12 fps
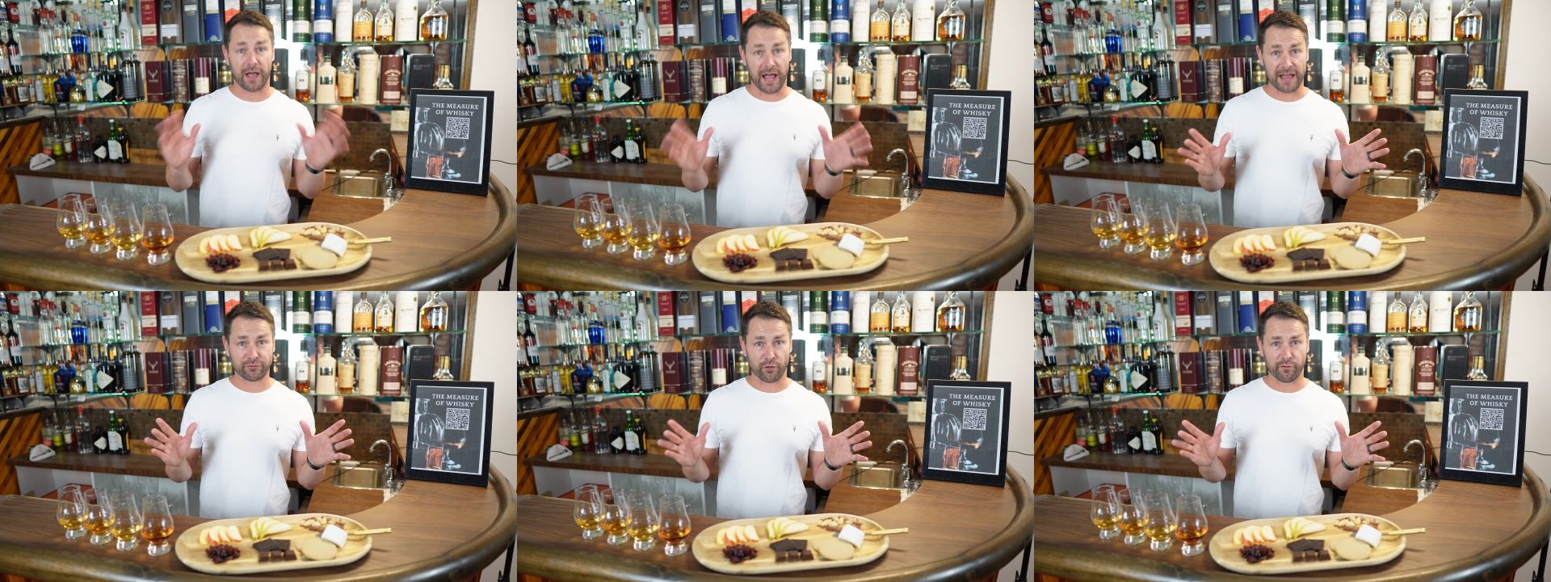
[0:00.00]

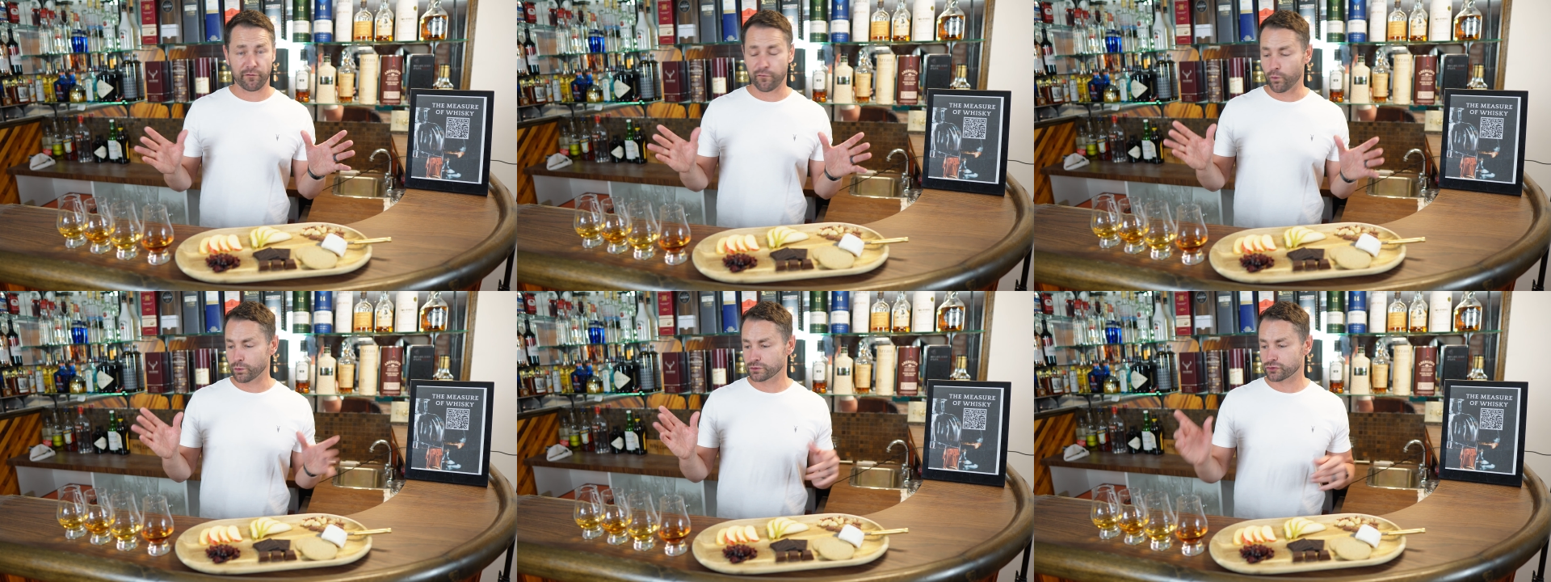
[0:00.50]
I've got
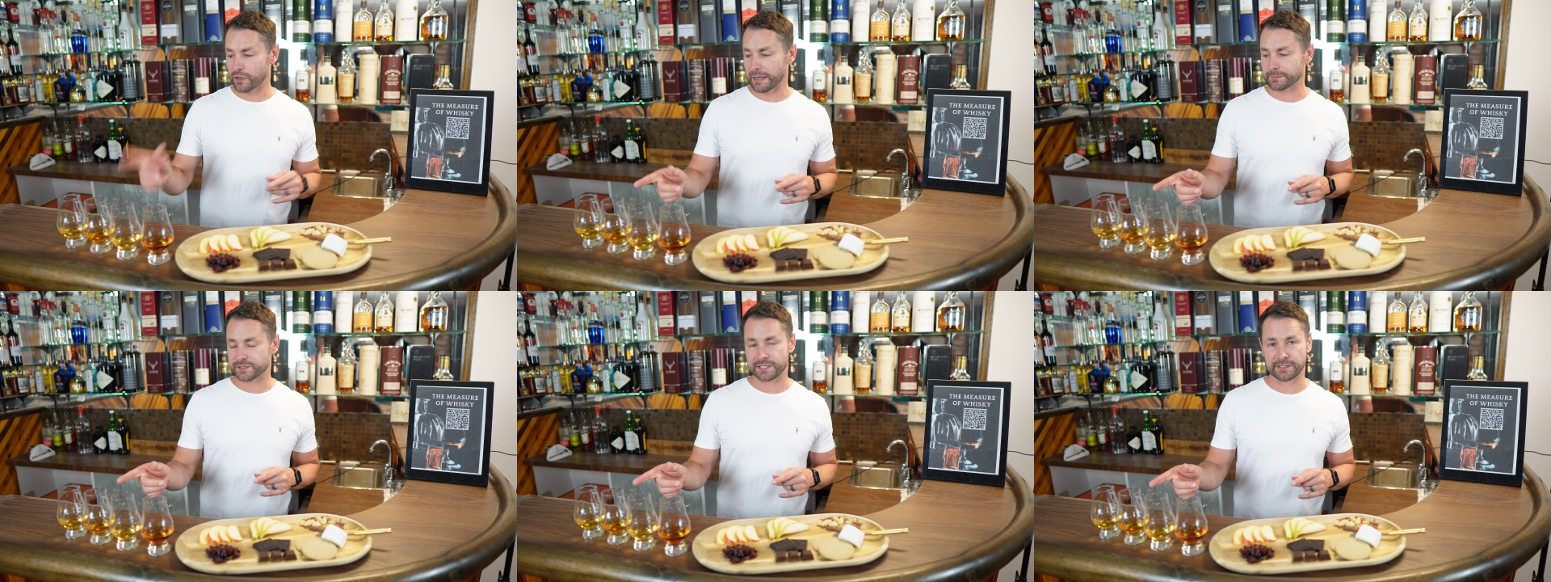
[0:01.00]
4
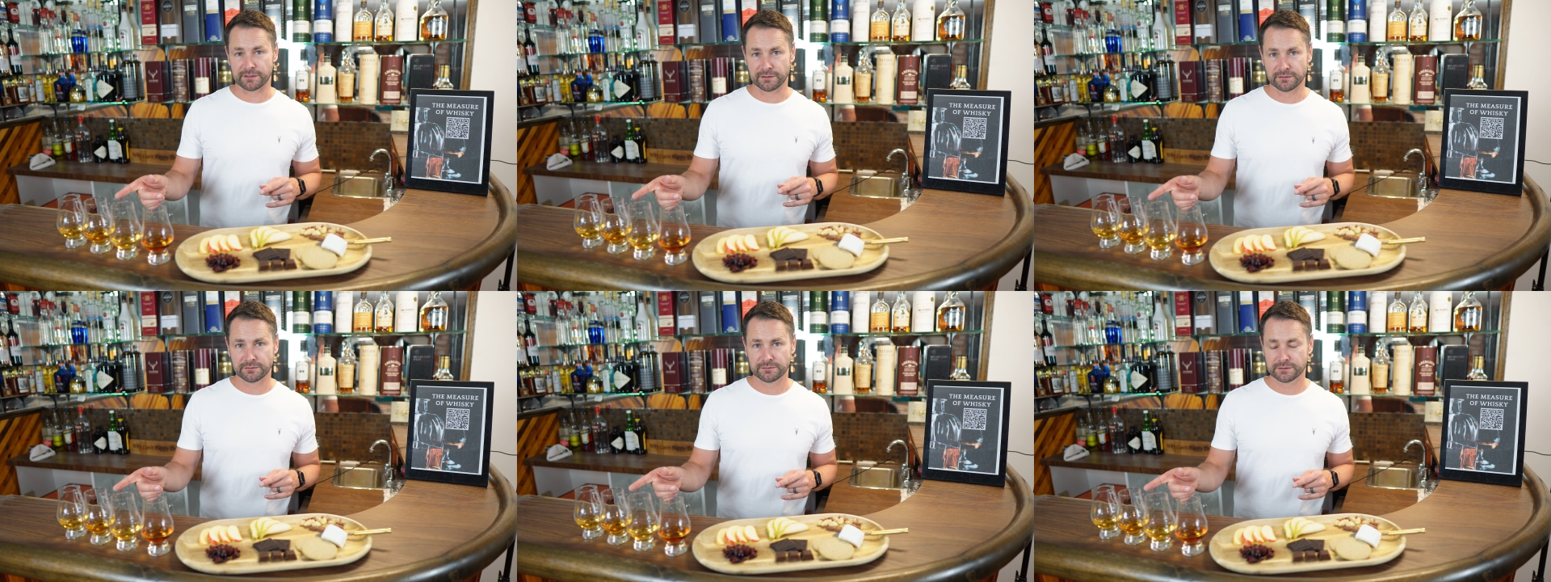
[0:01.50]
drams here
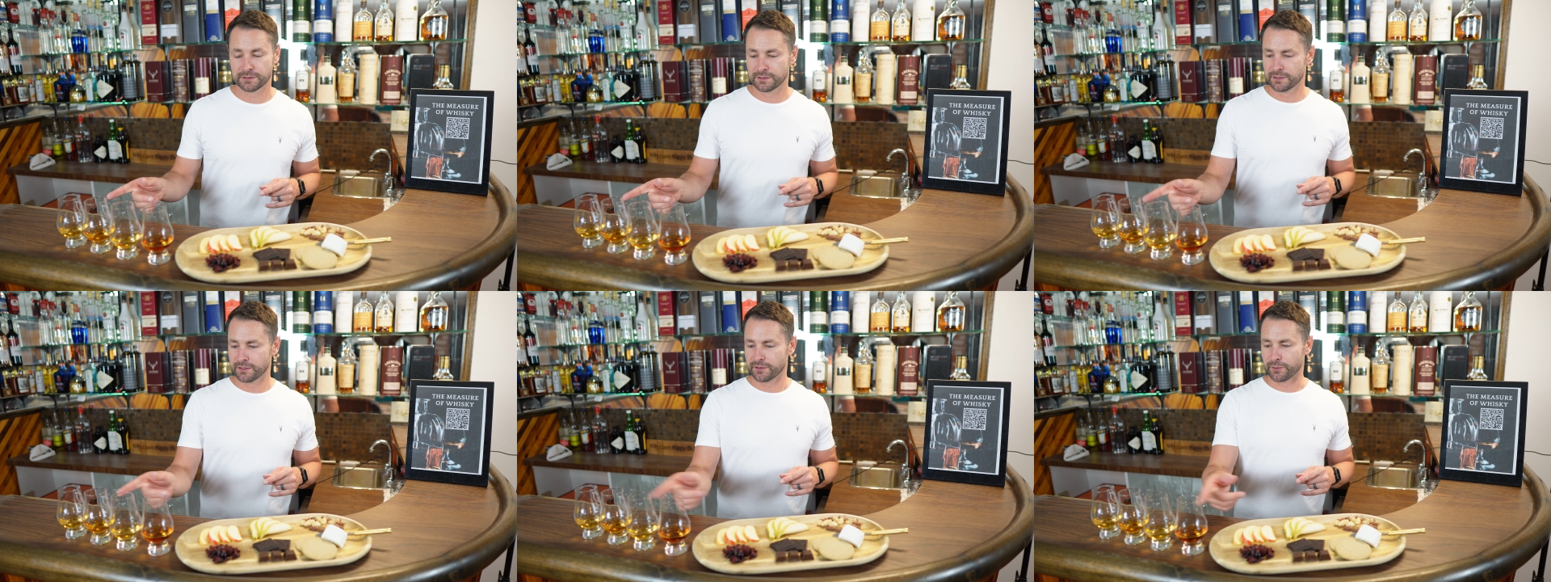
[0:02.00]

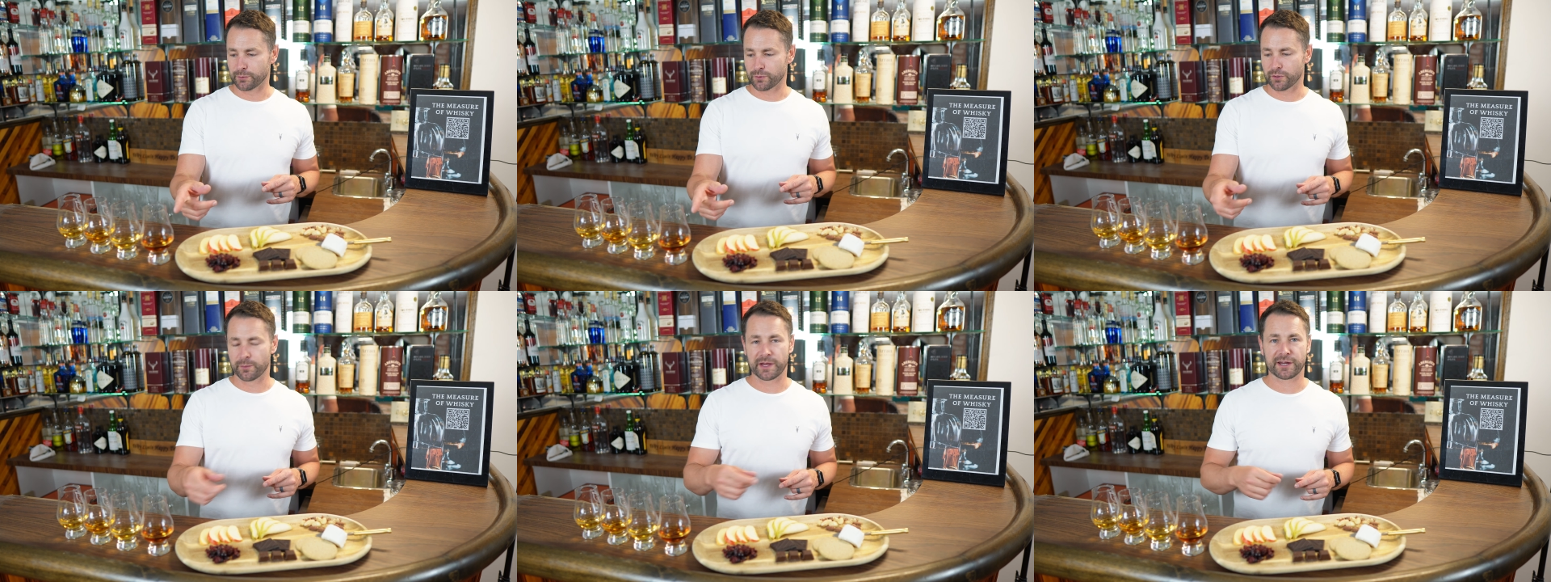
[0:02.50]
that we're
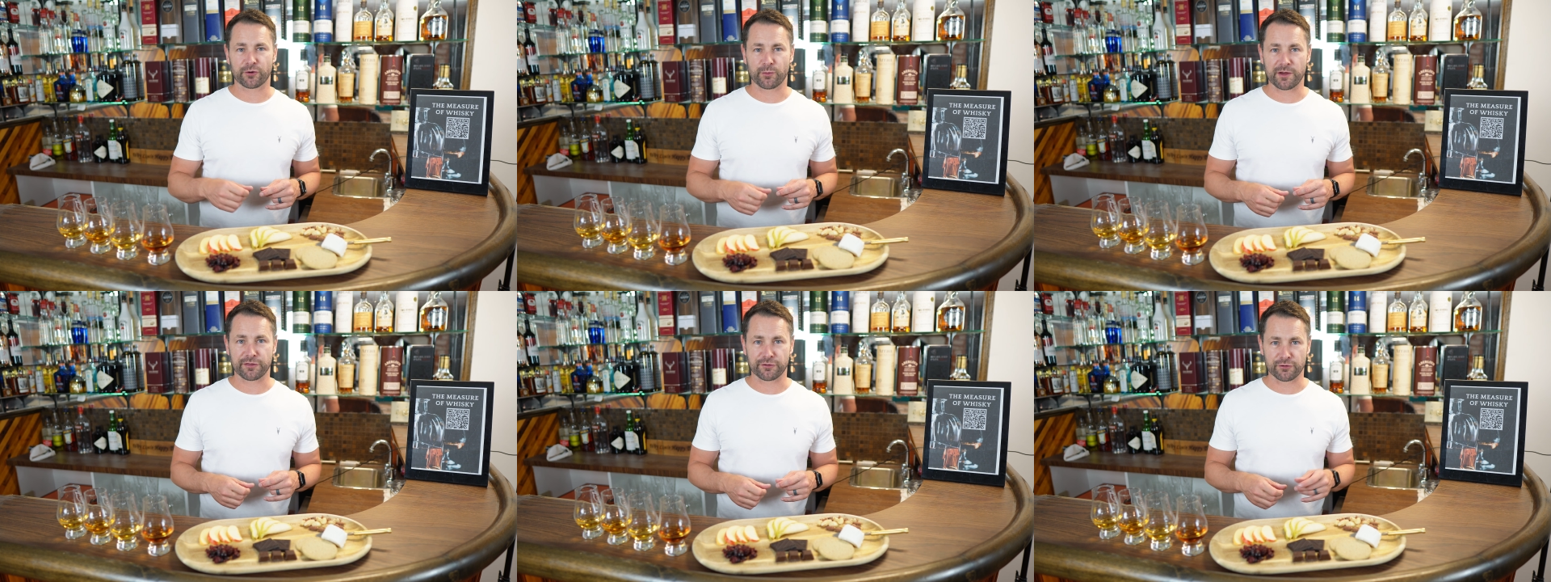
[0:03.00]
going to make our
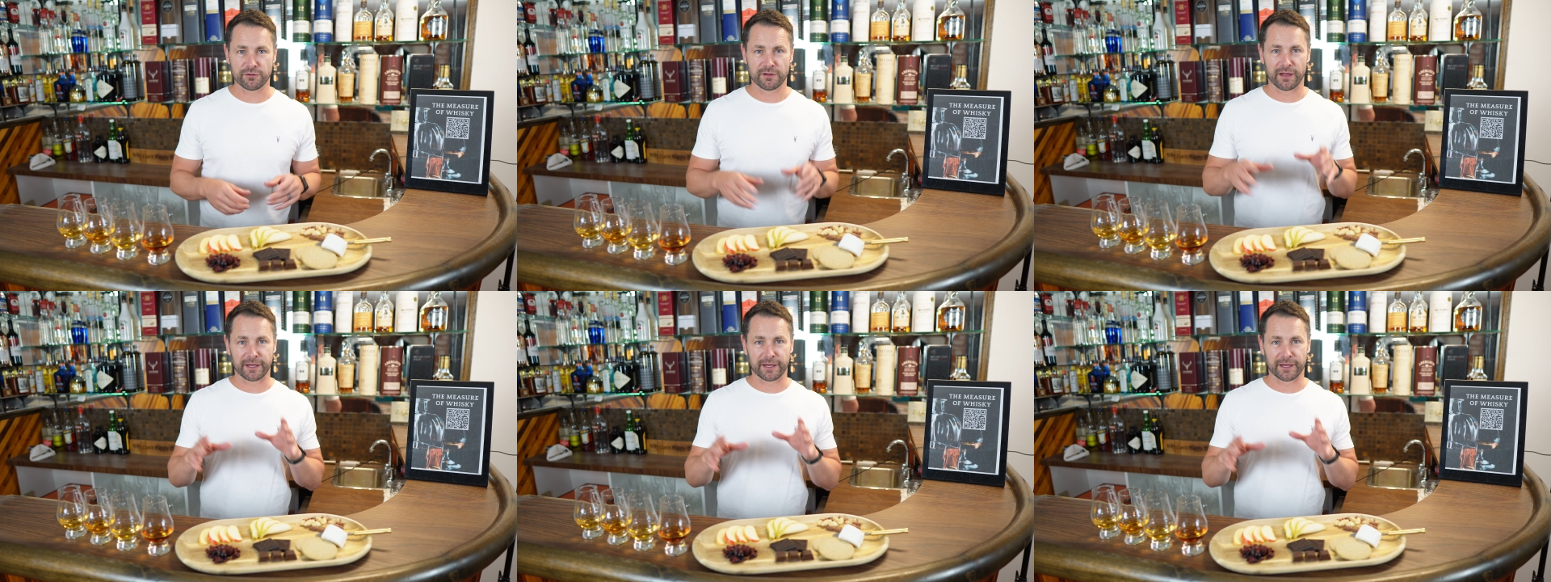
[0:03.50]
way through,